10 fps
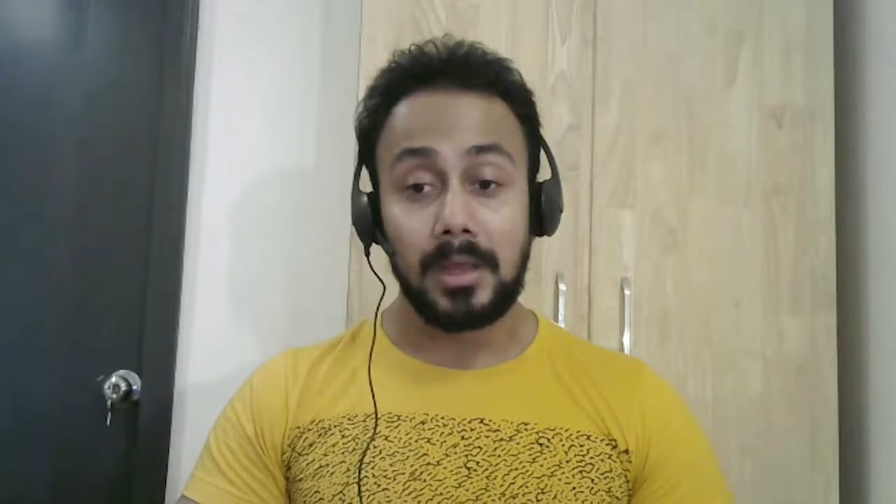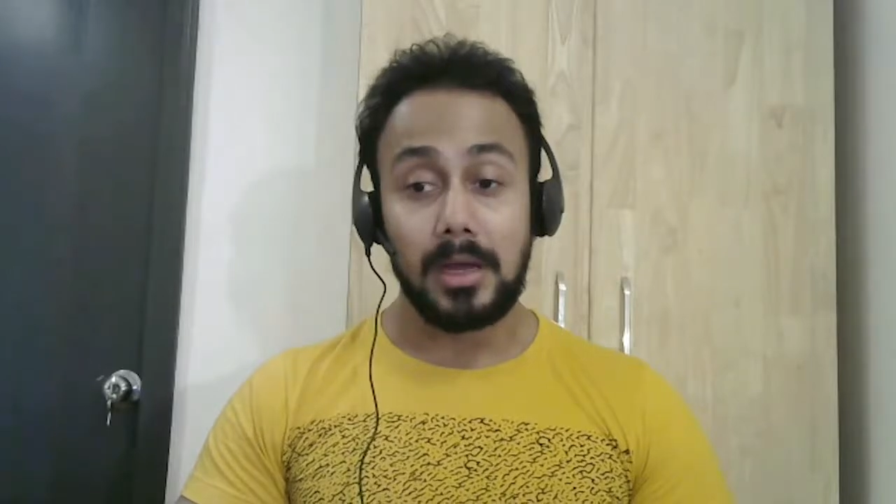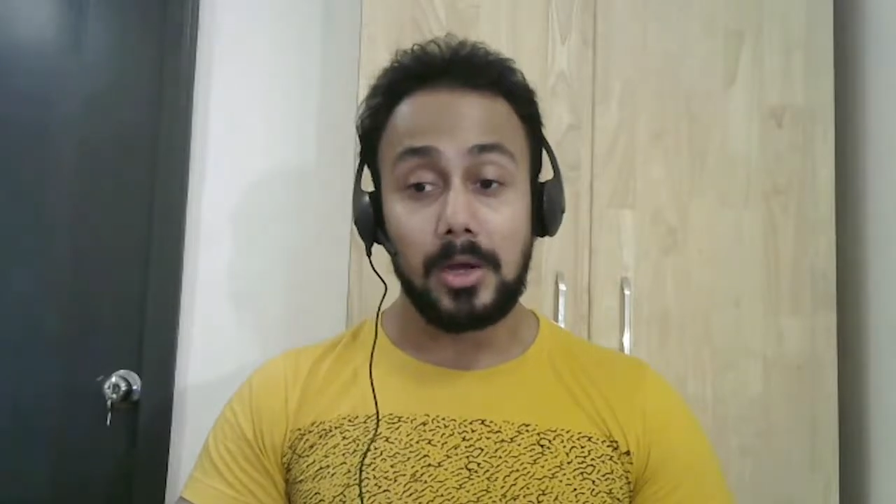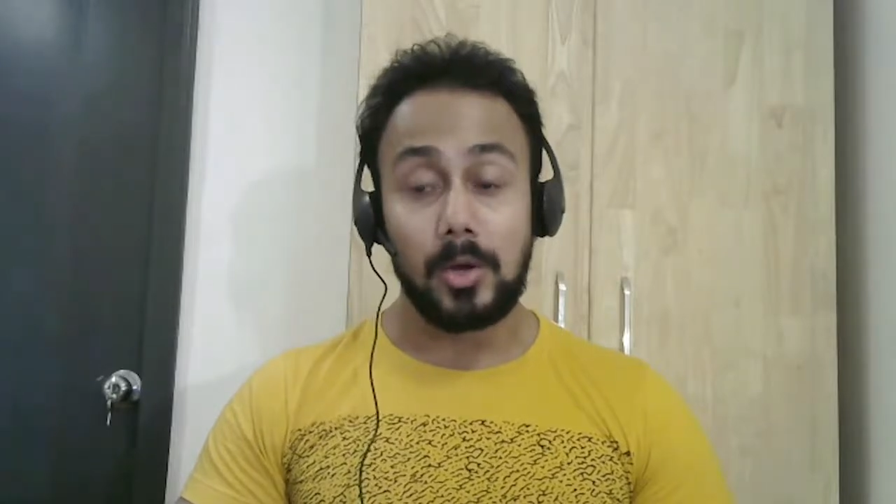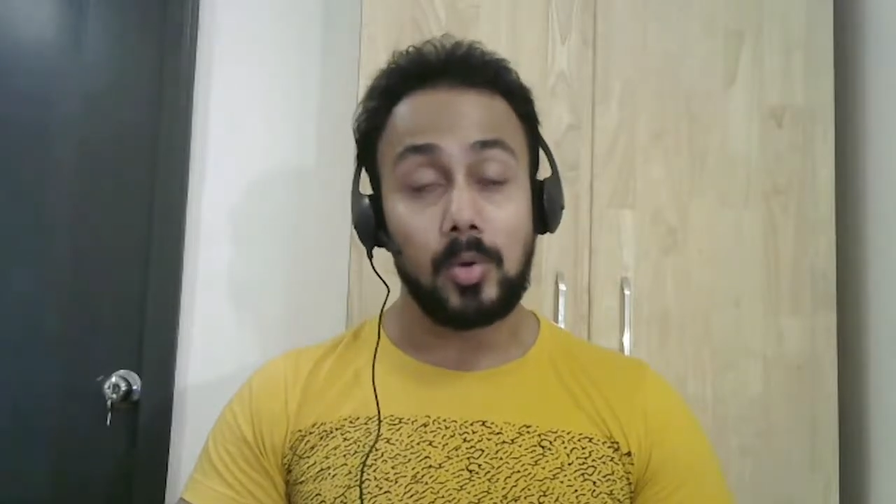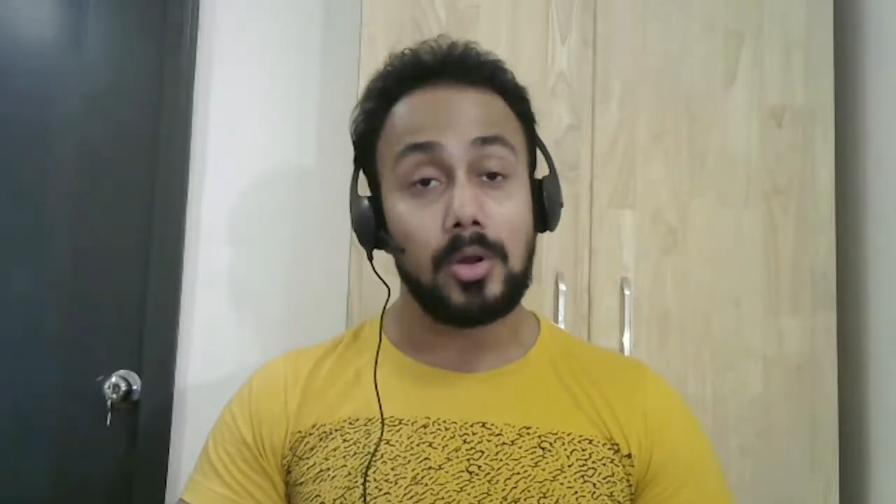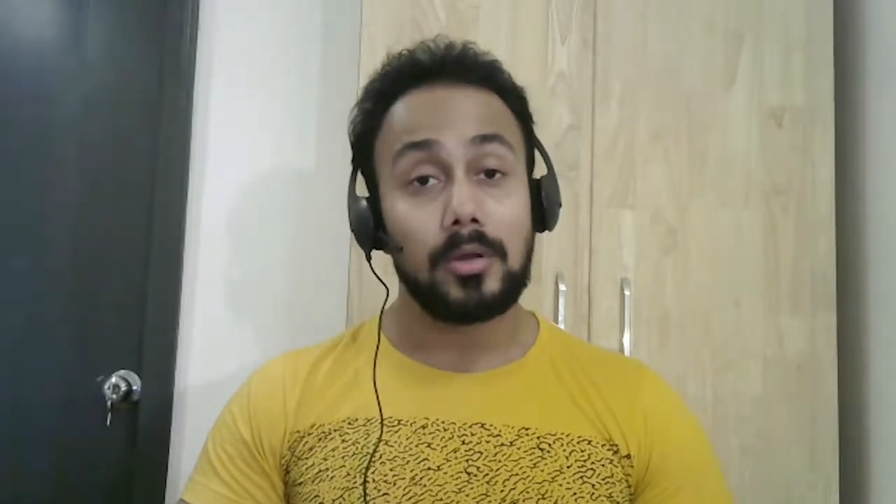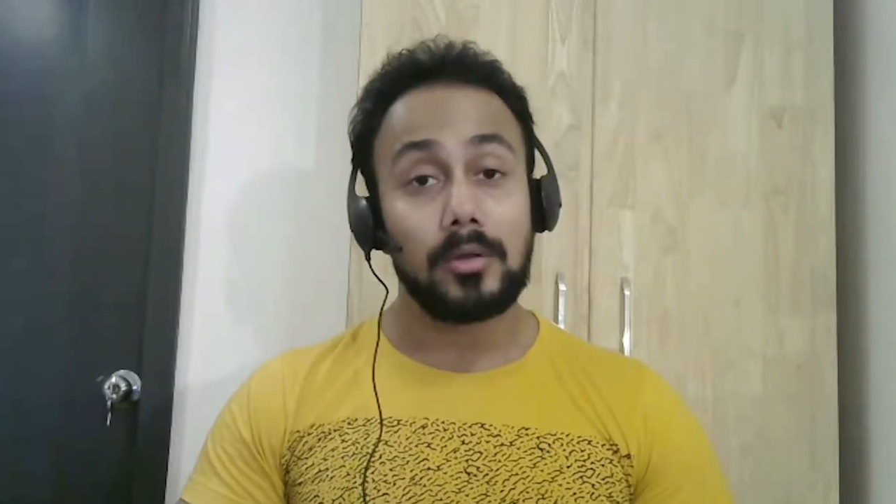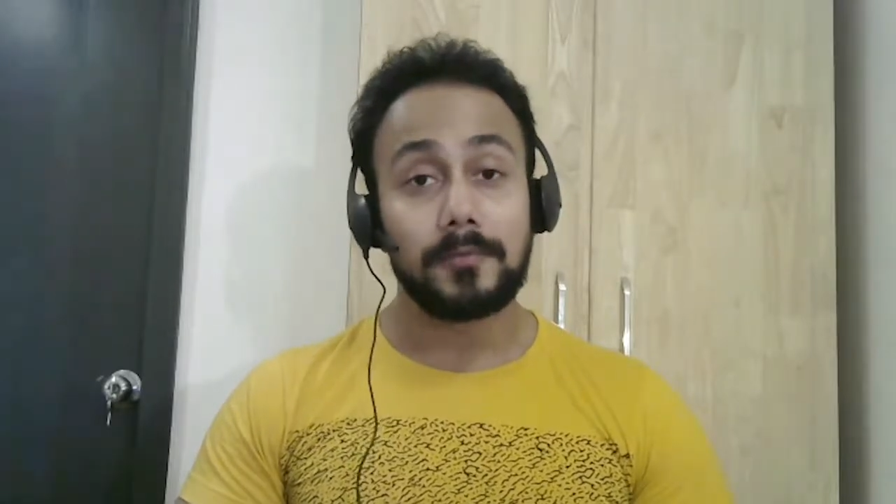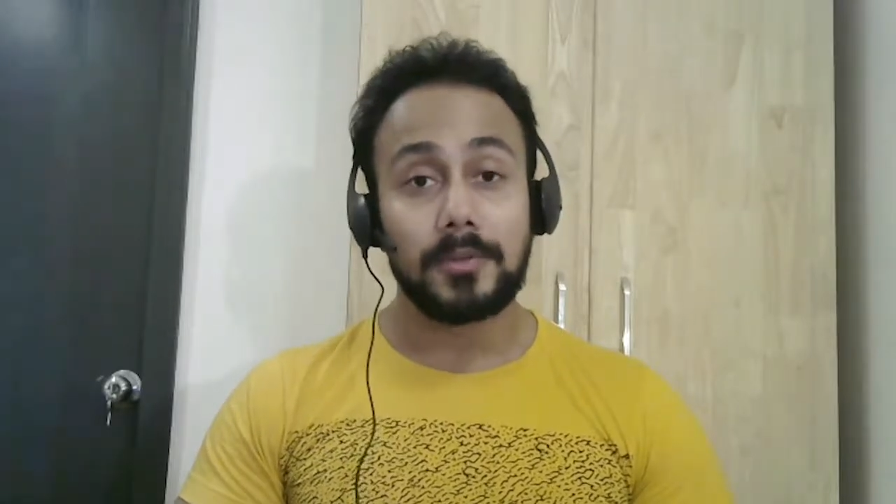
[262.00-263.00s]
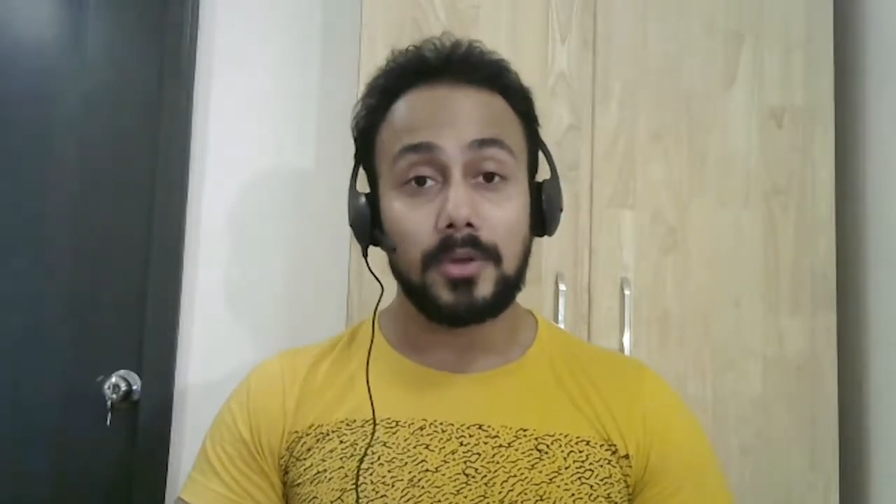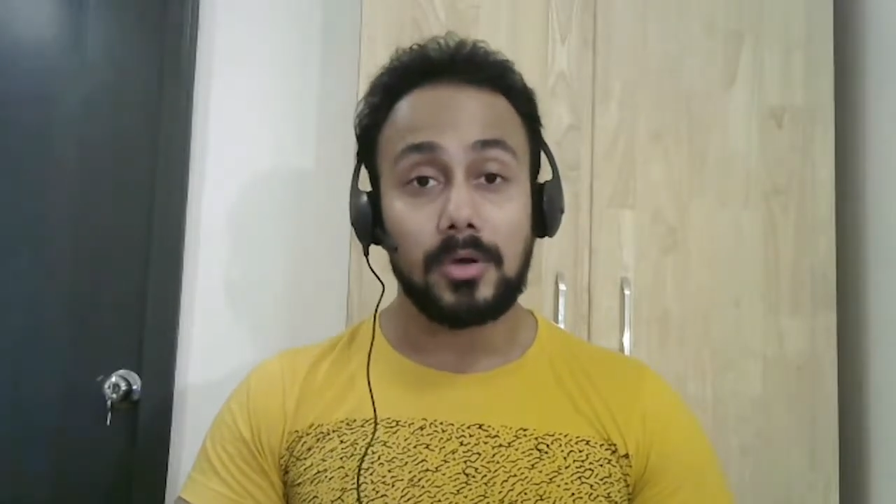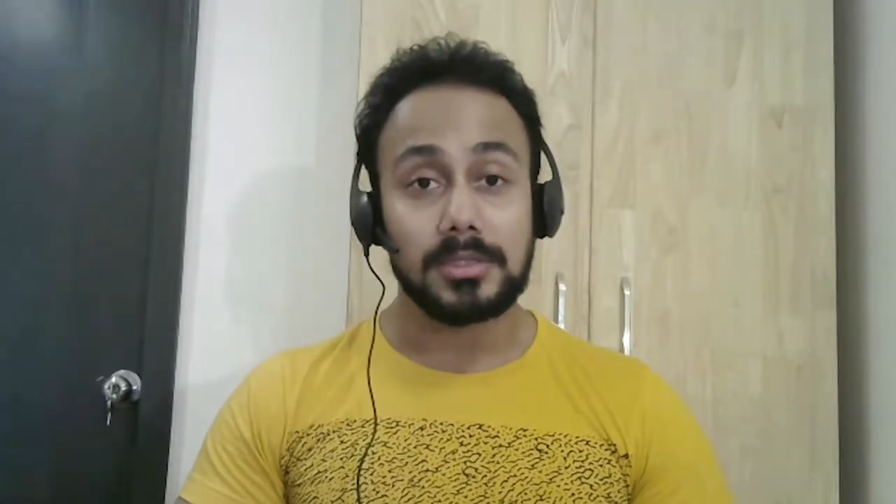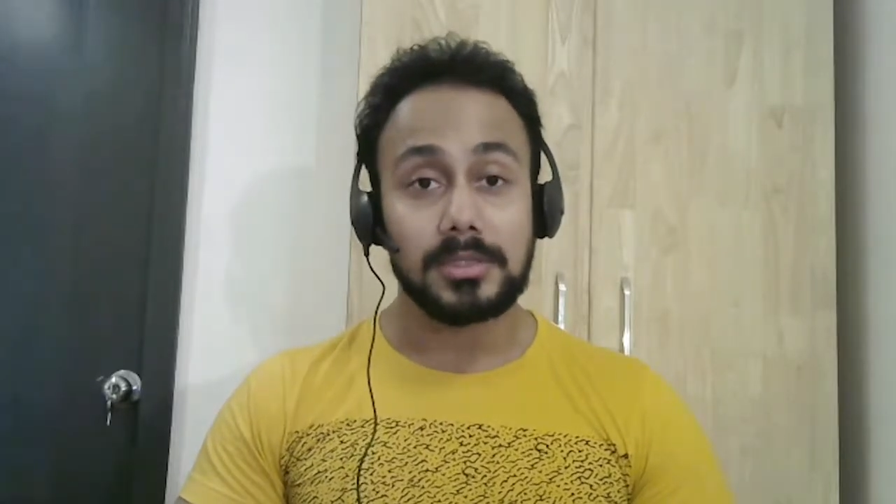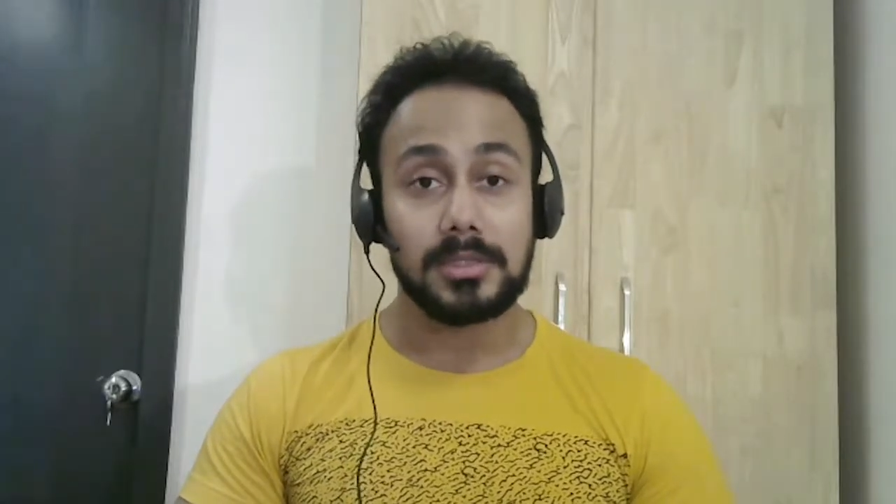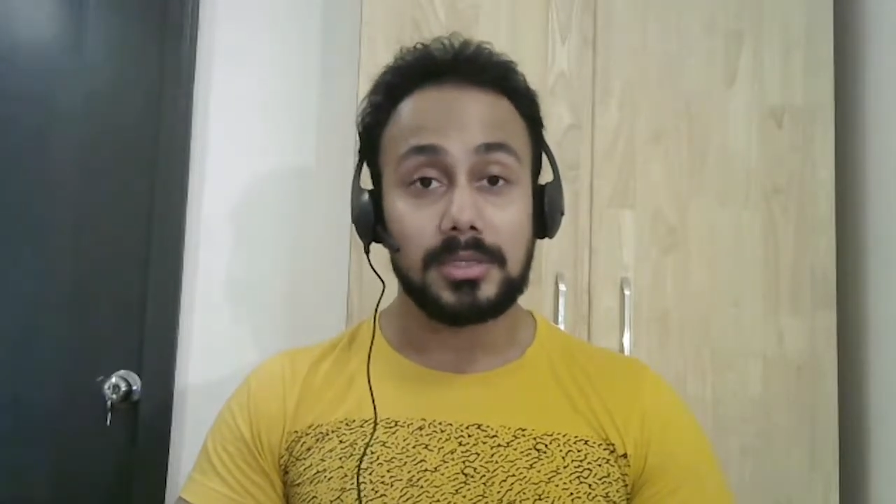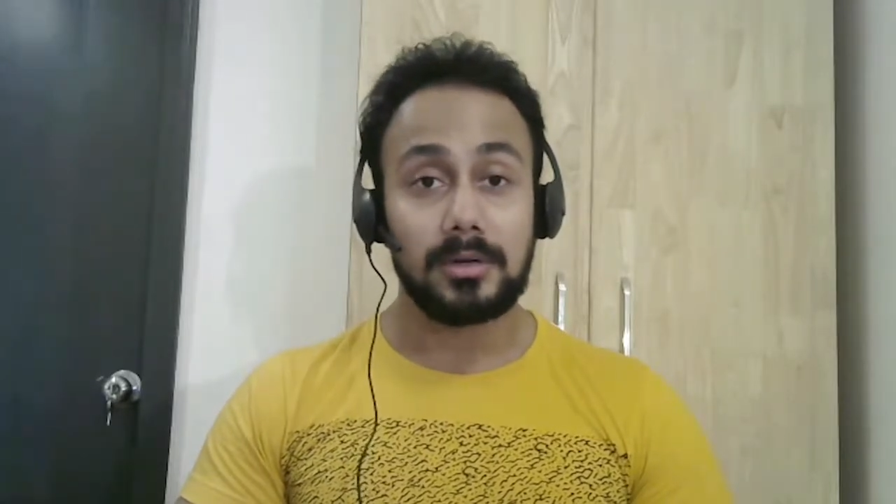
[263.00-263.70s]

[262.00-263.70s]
a whole lot of thoughts